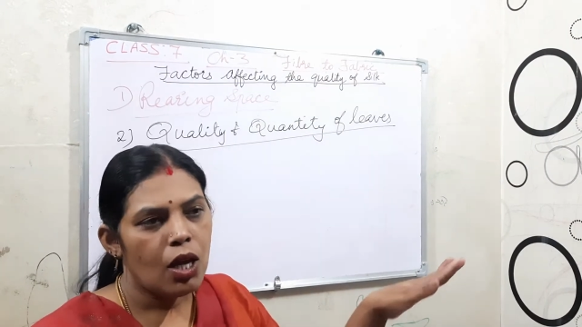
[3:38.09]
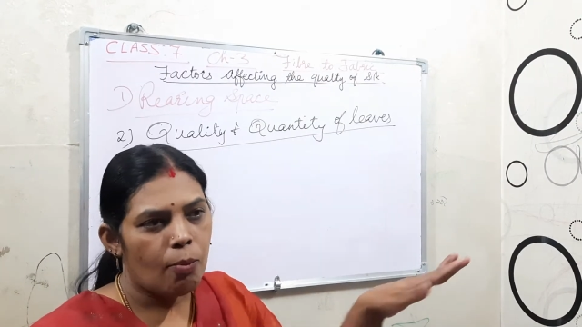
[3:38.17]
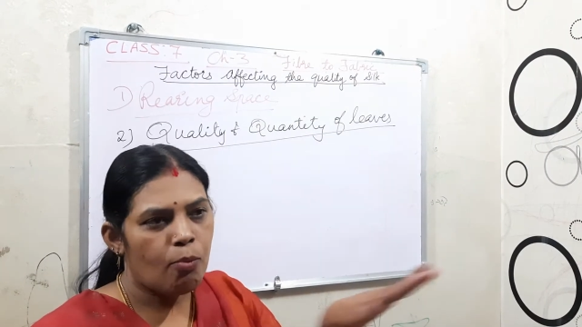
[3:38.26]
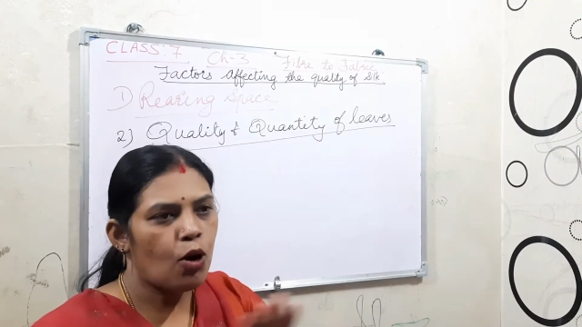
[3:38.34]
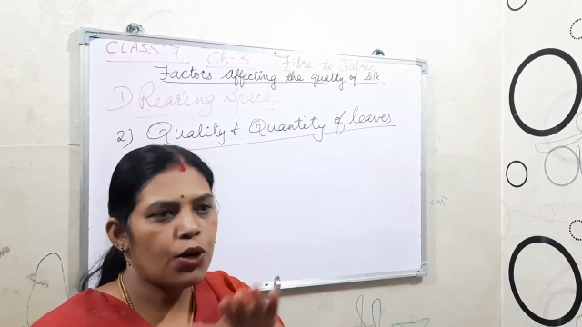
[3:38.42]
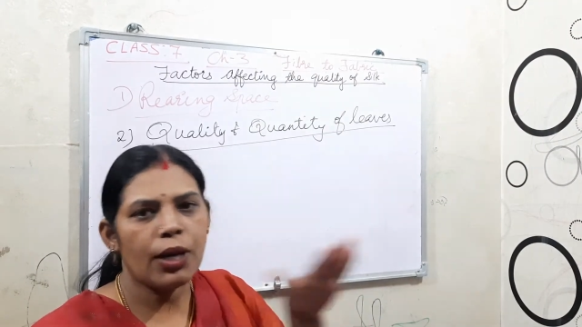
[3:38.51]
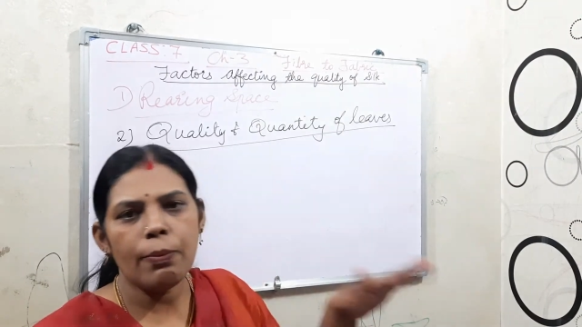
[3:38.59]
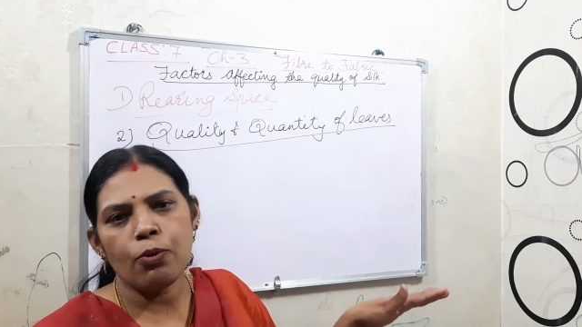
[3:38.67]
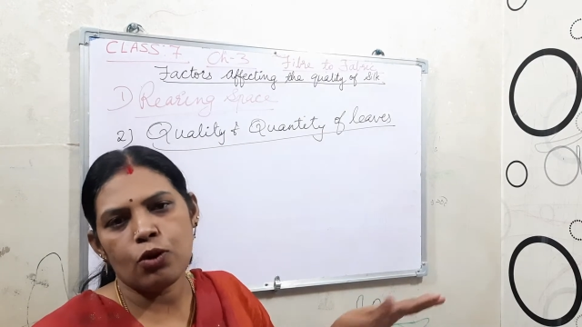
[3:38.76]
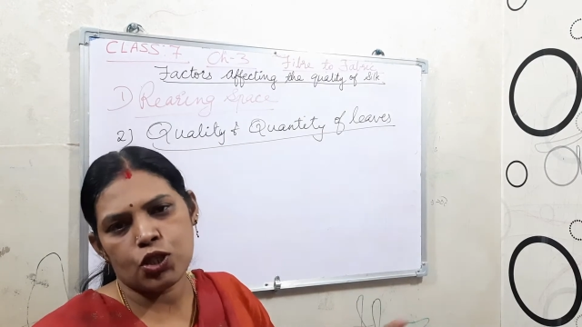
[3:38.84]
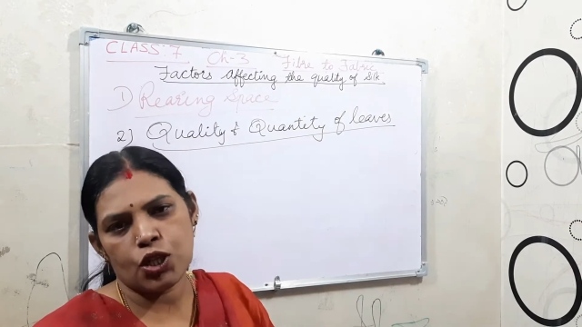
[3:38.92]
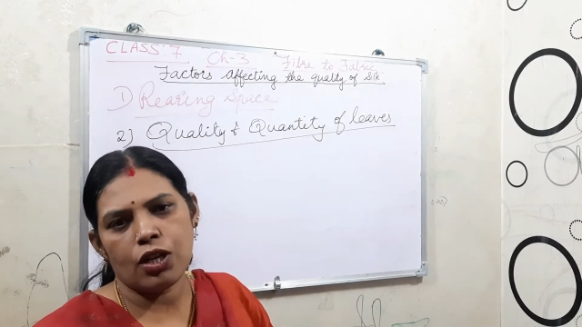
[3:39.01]
bottom
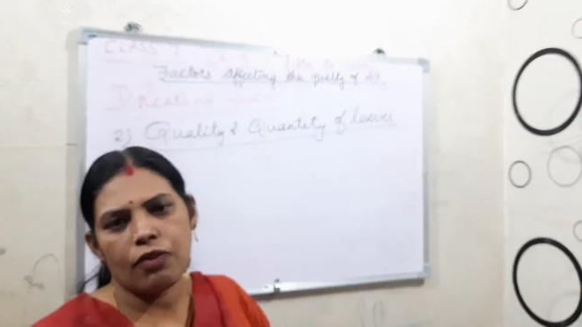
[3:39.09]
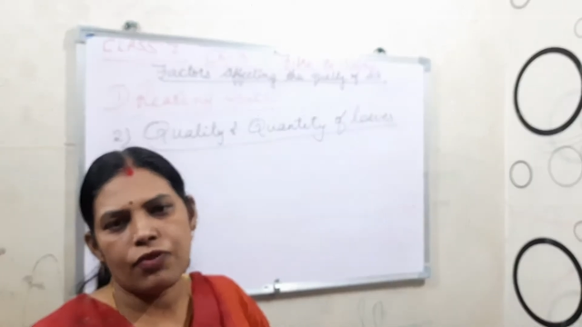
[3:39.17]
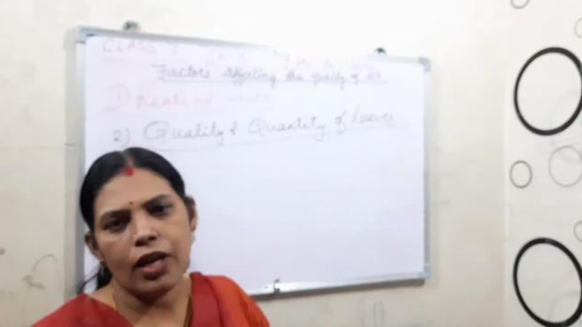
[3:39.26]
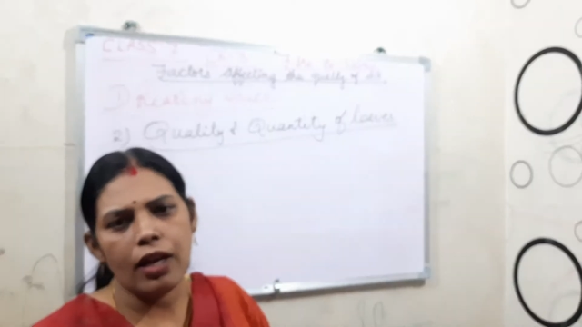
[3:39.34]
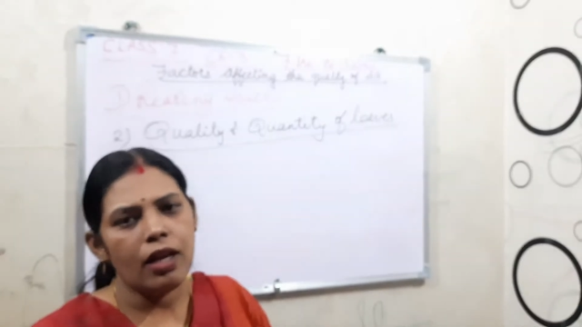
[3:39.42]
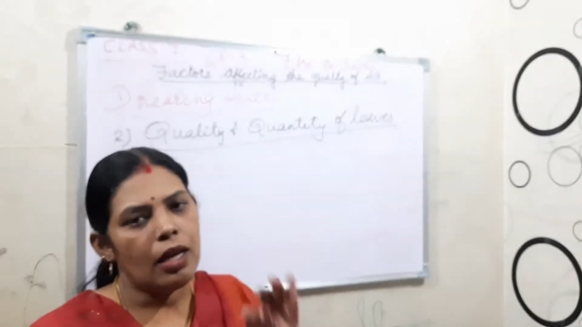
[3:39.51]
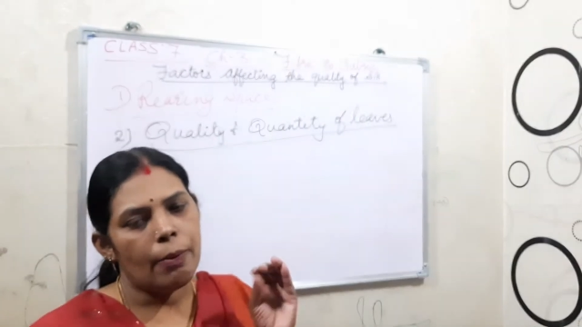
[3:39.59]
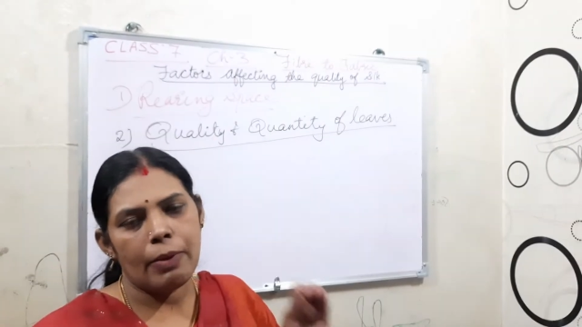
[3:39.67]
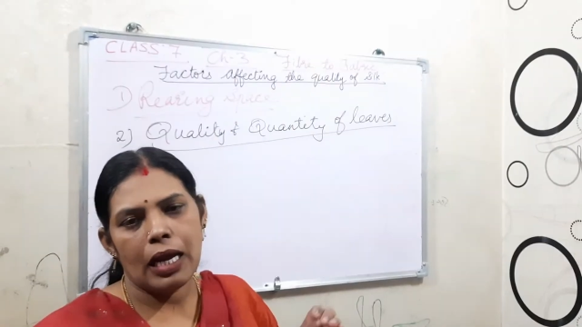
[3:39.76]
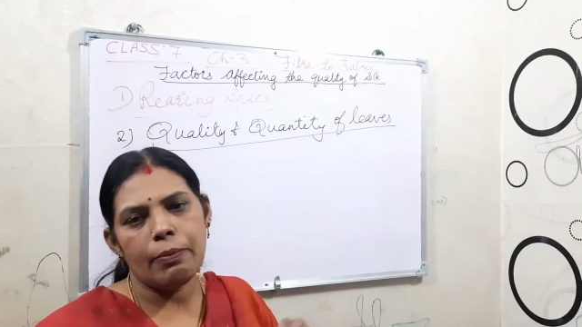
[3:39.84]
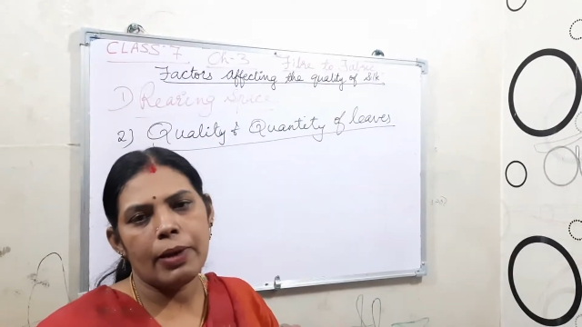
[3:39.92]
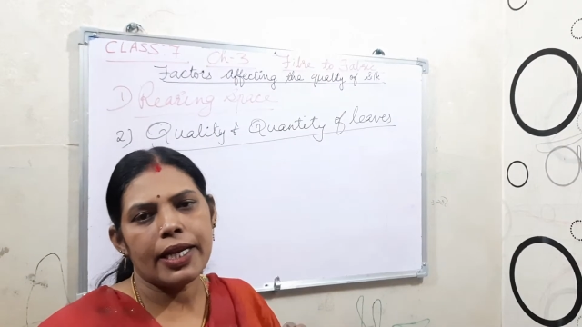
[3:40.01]
portion of the
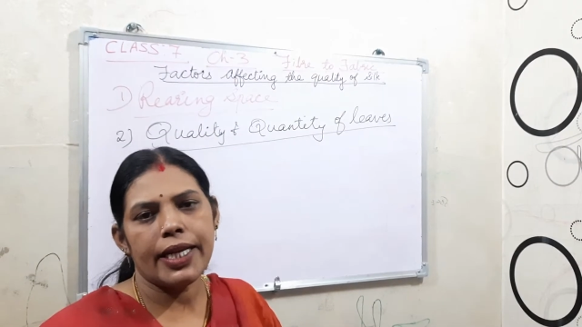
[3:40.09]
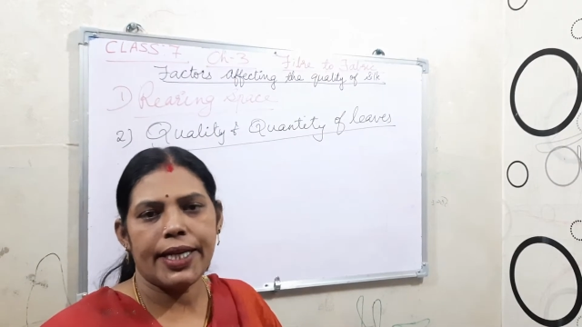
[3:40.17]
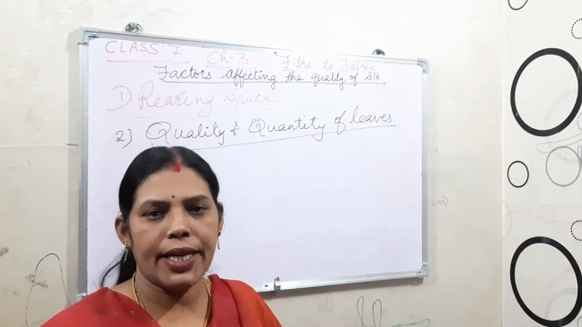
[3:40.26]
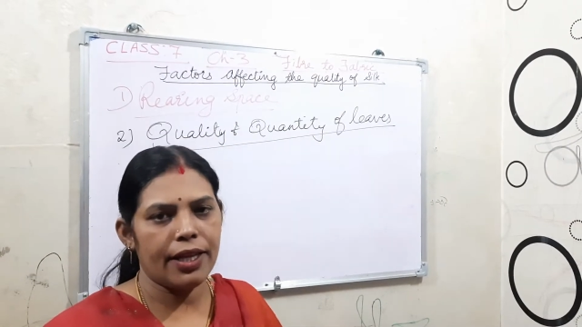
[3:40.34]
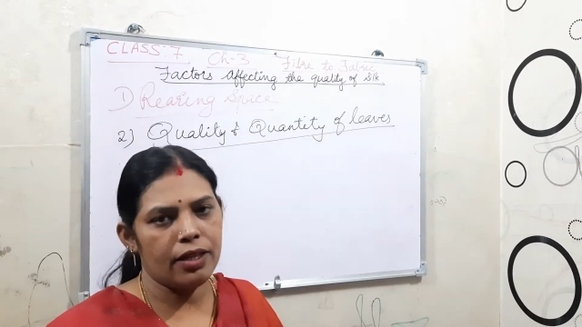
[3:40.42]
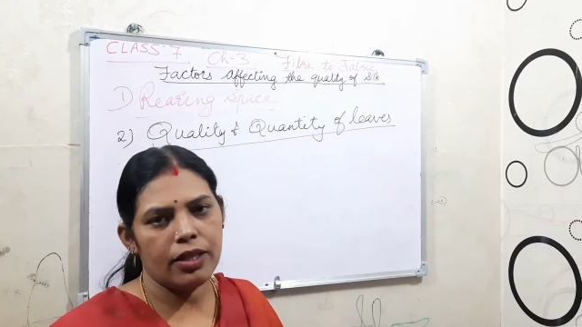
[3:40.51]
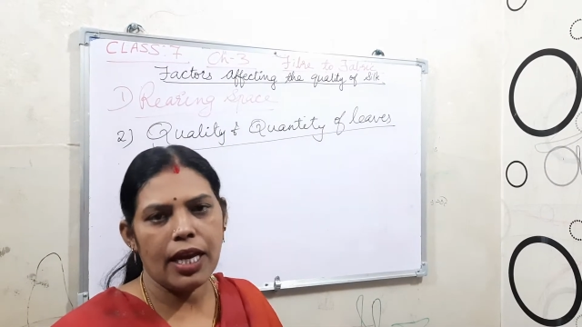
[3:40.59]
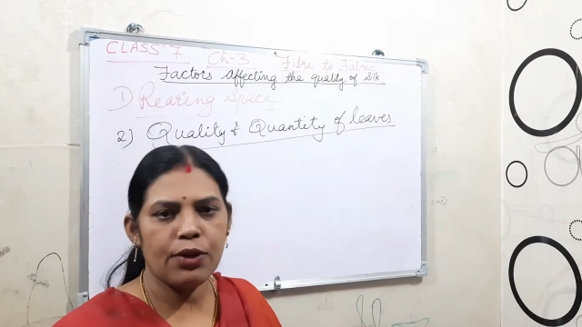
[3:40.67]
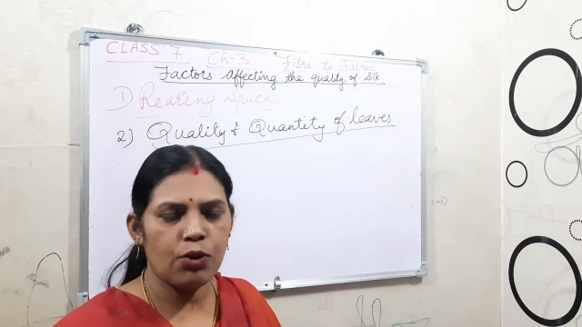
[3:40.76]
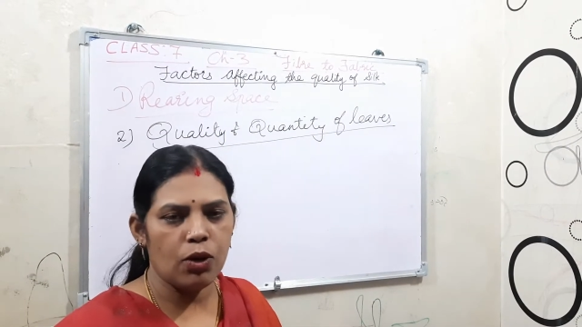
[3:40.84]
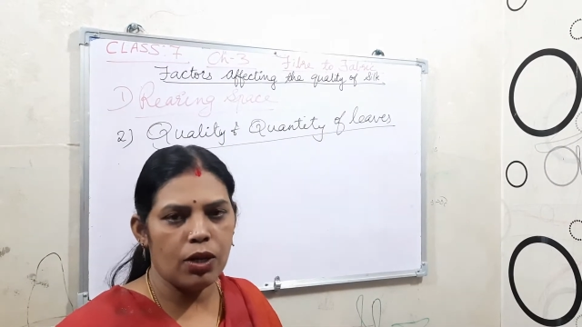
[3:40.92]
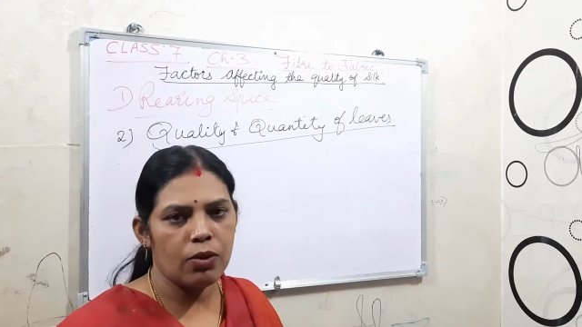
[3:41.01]
mulberry tree, that
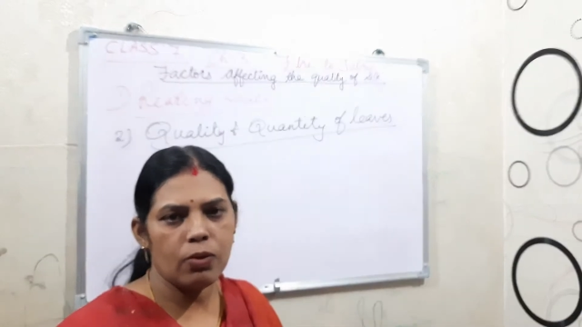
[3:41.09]
only.